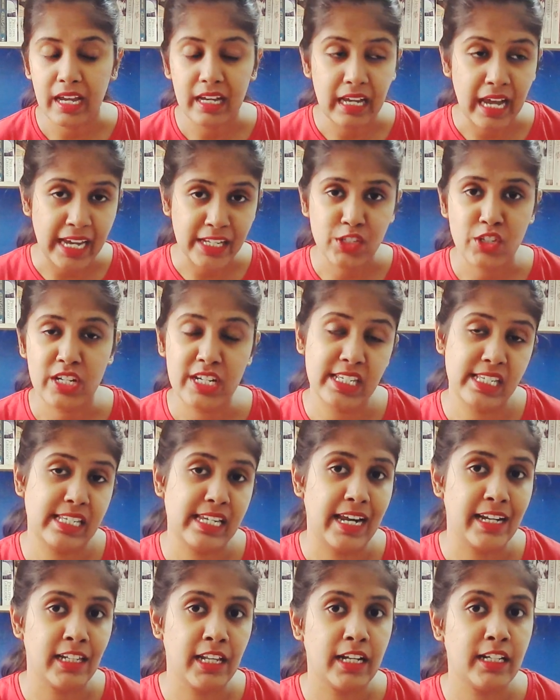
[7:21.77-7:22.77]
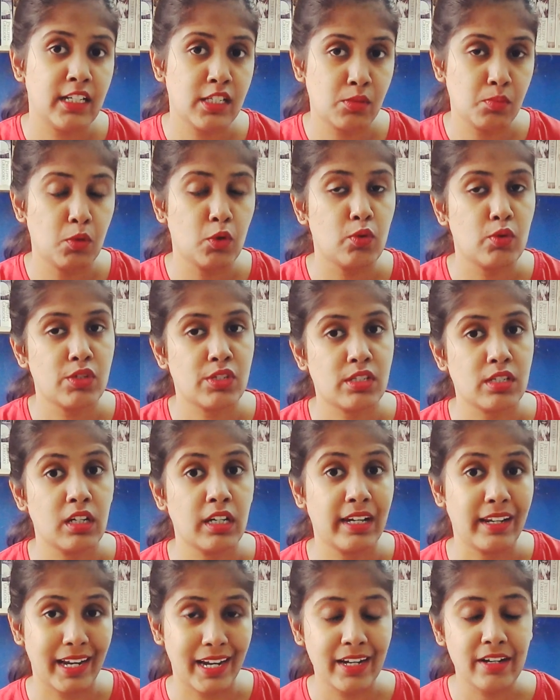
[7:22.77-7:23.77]
actually said that this book was a
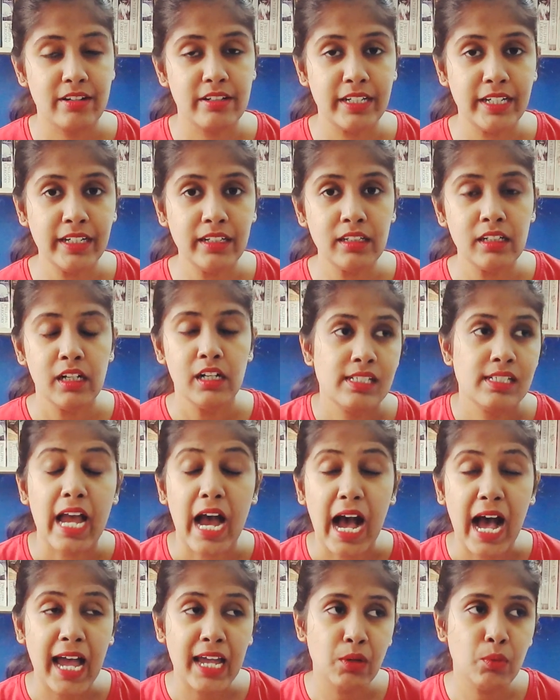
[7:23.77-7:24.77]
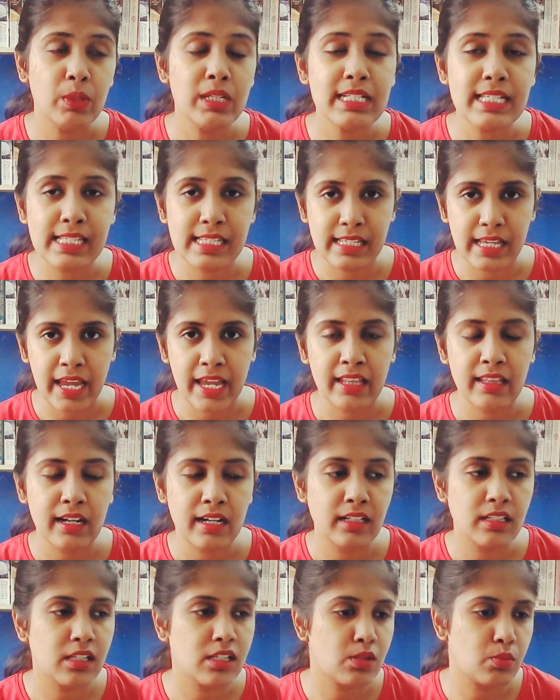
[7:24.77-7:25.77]
great read. See, I will say
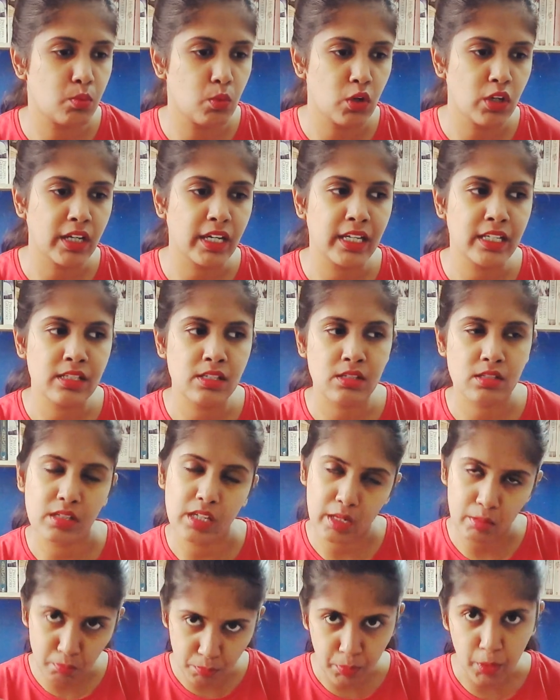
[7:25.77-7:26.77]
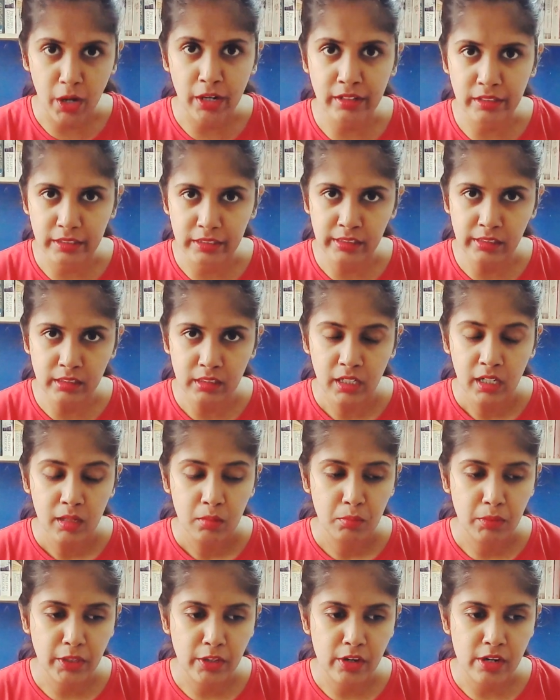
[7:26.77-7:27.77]
that this book is important
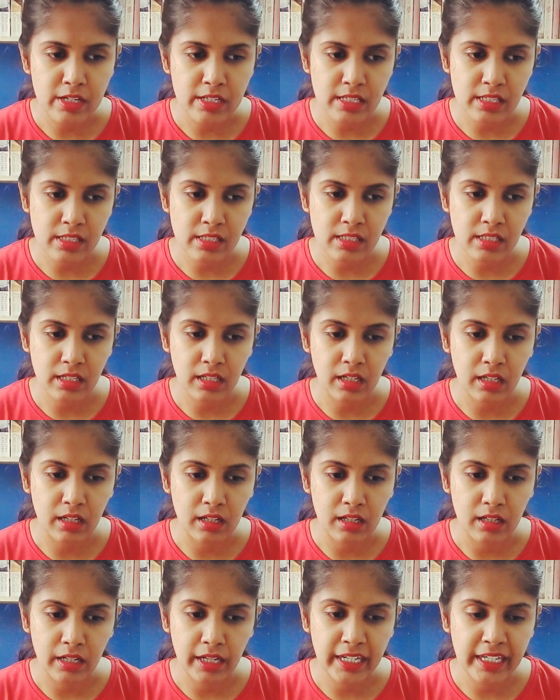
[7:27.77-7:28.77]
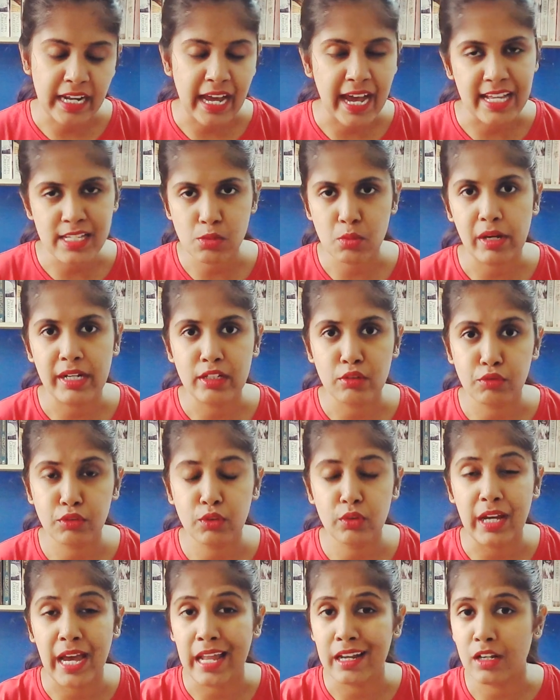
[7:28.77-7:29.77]
because it has quite a
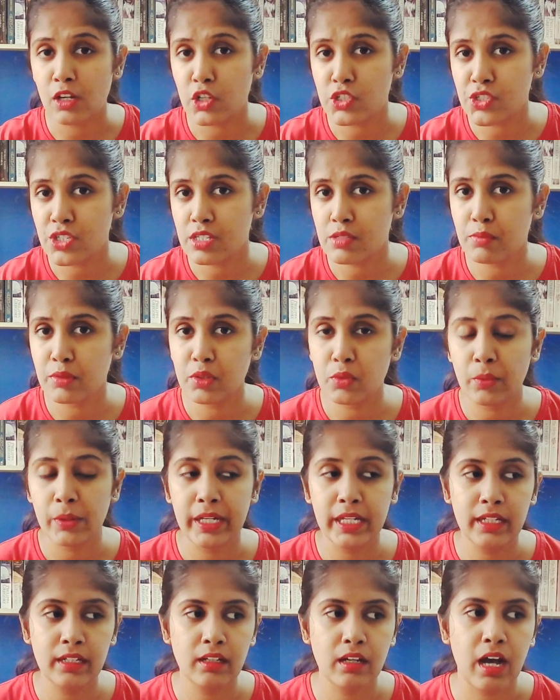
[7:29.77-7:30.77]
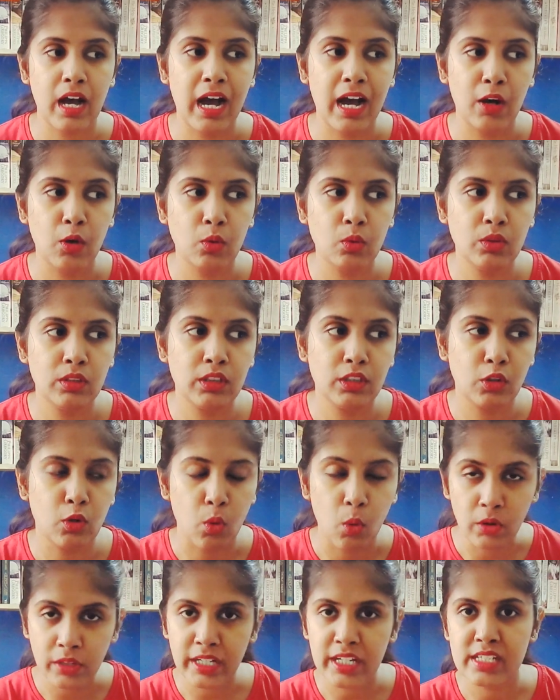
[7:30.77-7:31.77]
few analogies between how the
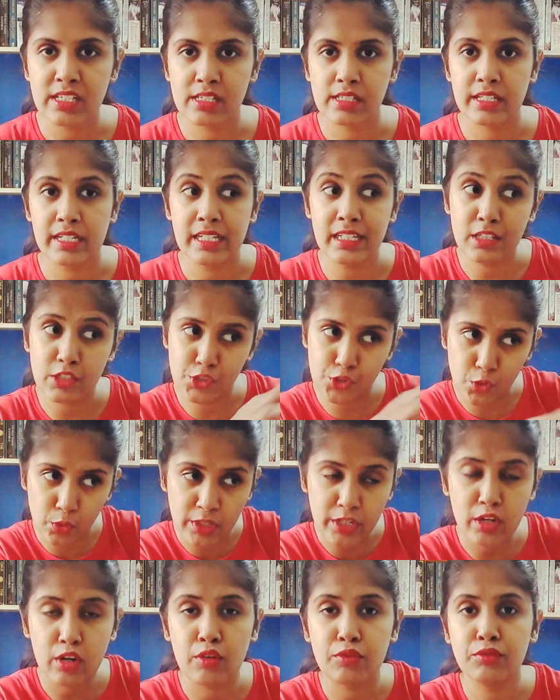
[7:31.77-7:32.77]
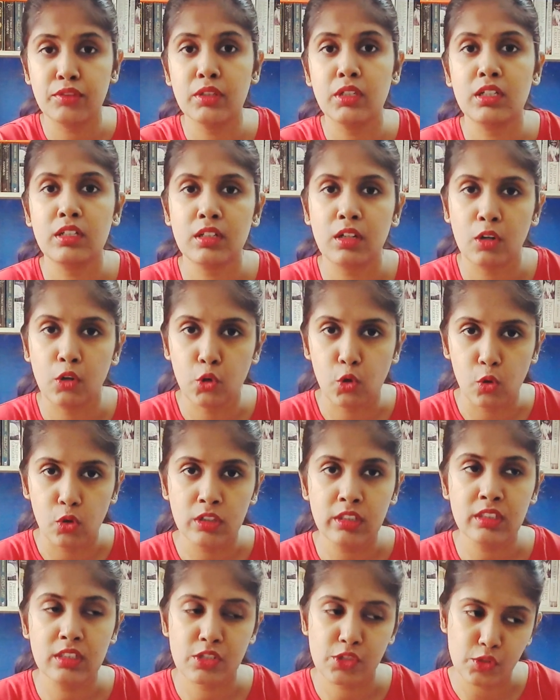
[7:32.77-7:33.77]
goat is seen, the story of the
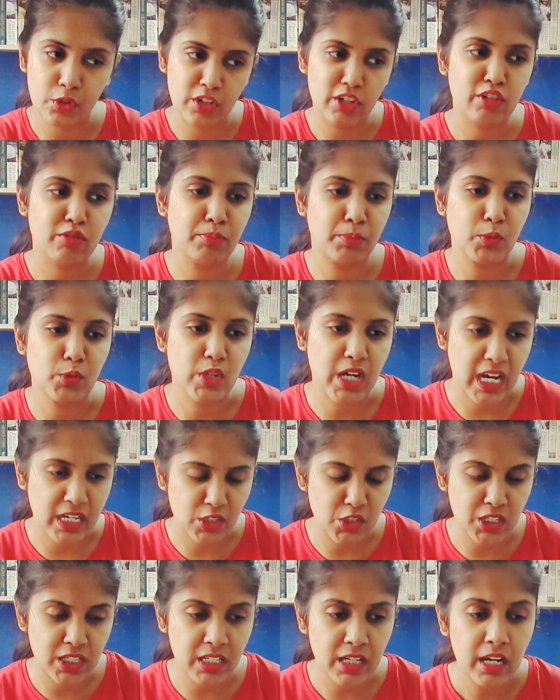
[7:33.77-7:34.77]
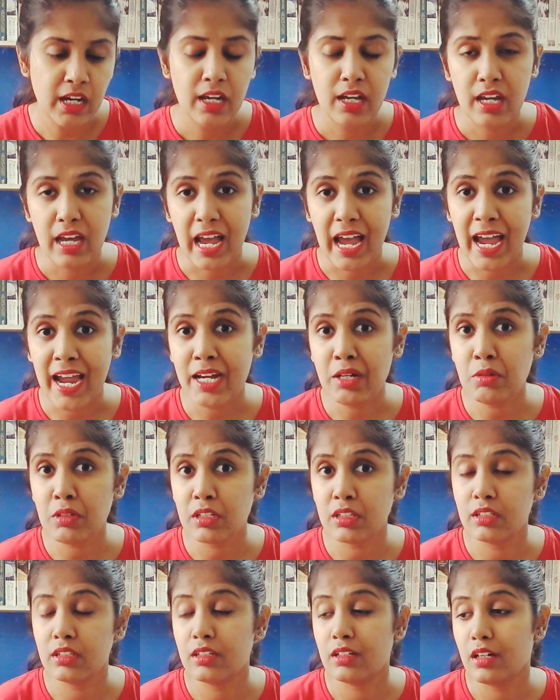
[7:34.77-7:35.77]
goat, the story of Poonachi, and
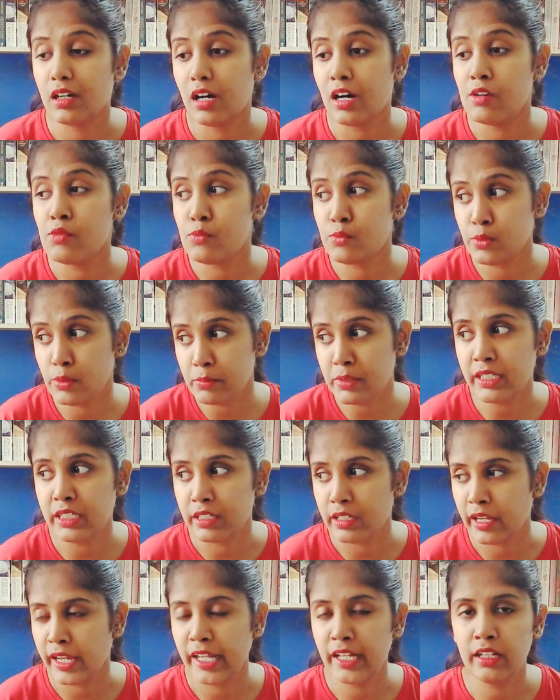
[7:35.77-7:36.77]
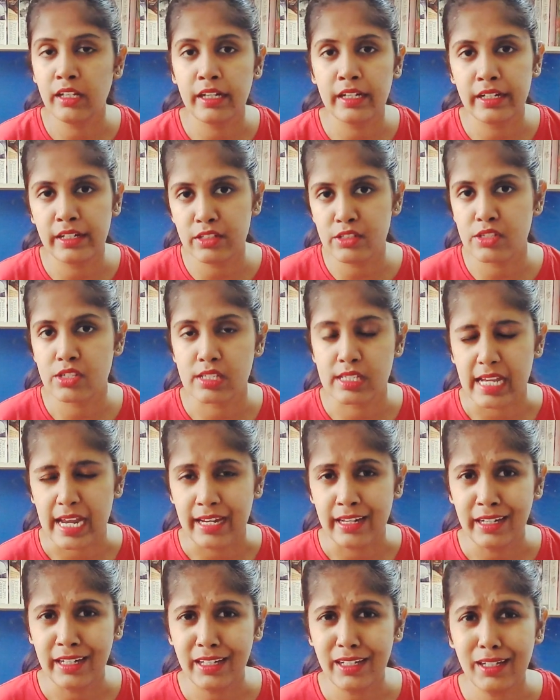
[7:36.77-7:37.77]
a woman in Indian
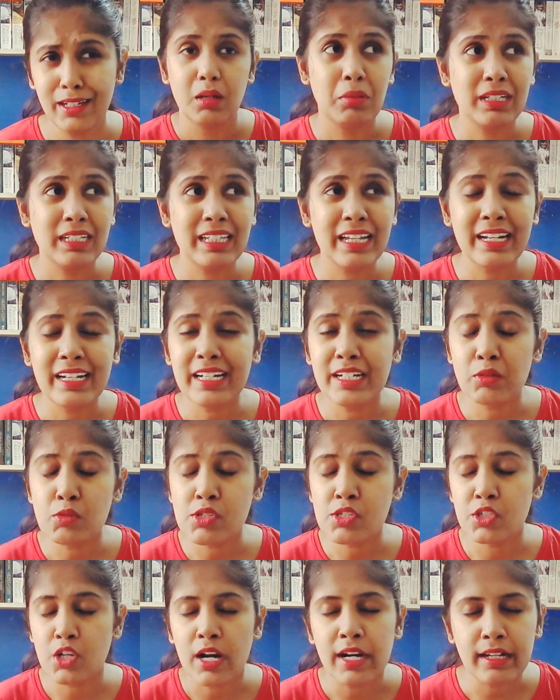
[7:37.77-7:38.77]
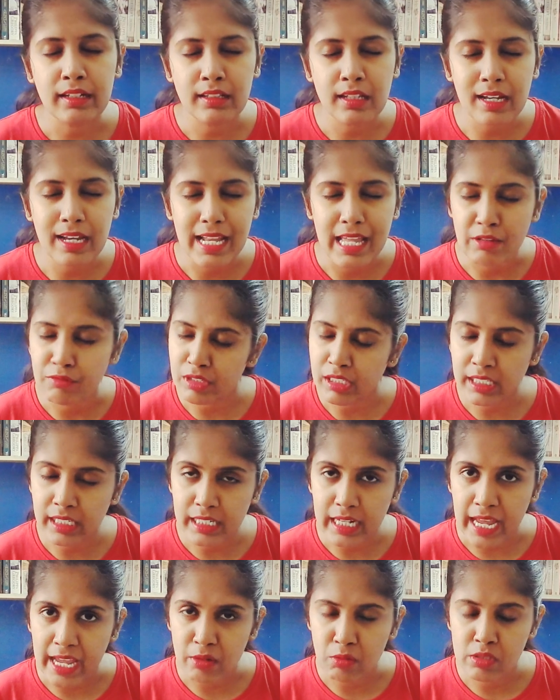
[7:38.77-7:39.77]
society. But then it was not at the level
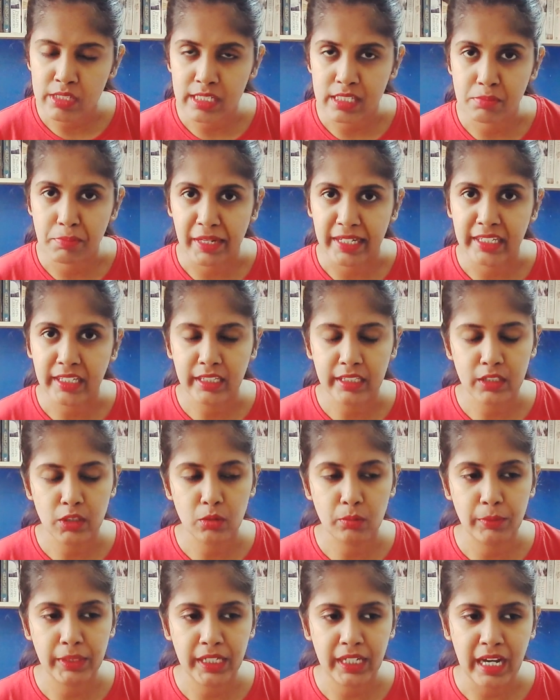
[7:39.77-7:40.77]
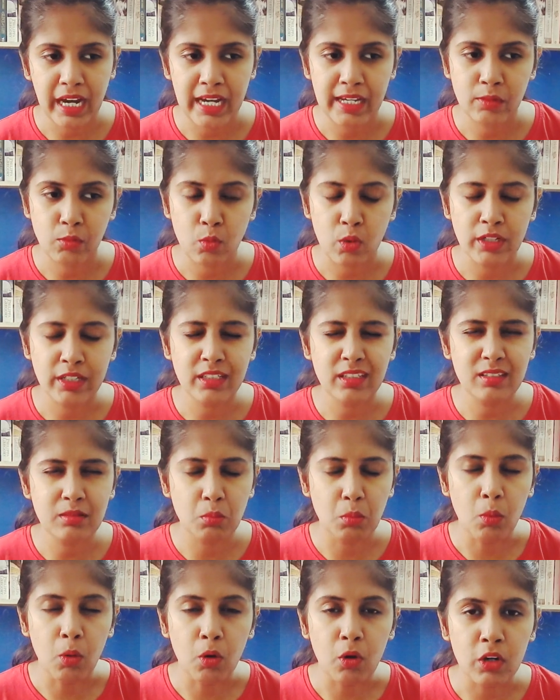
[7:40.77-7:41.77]
that I was expecting it to be. I wanted
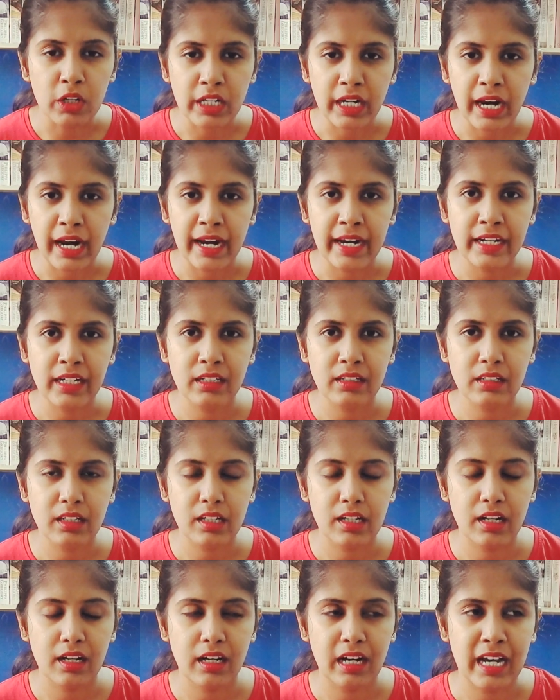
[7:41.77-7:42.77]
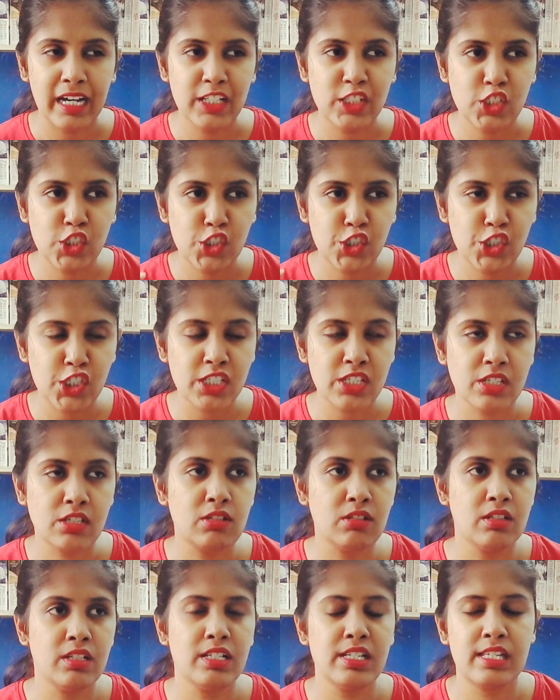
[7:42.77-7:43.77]
more, and I just
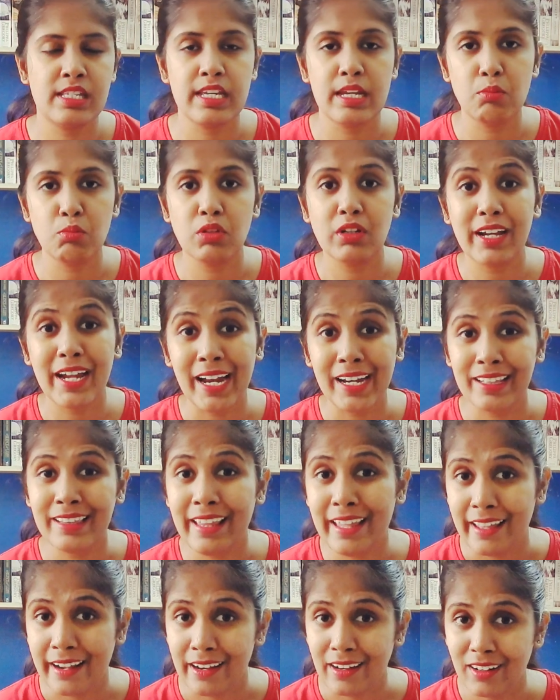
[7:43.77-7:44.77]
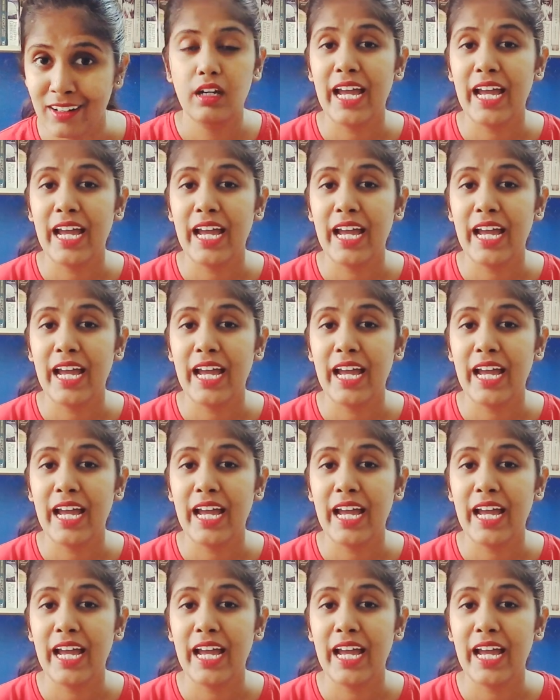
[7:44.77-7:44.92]
couldn't seem to get there.